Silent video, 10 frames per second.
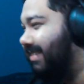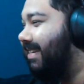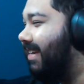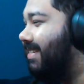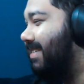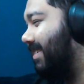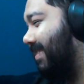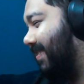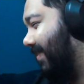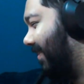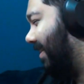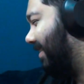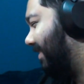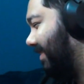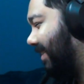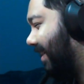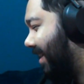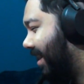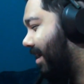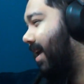Jesus Christ.
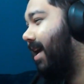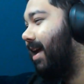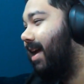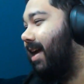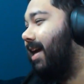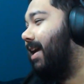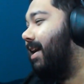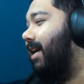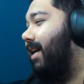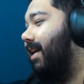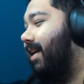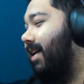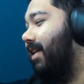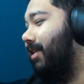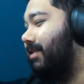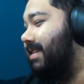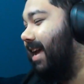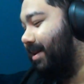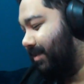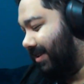Oh,
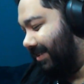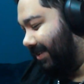damn it.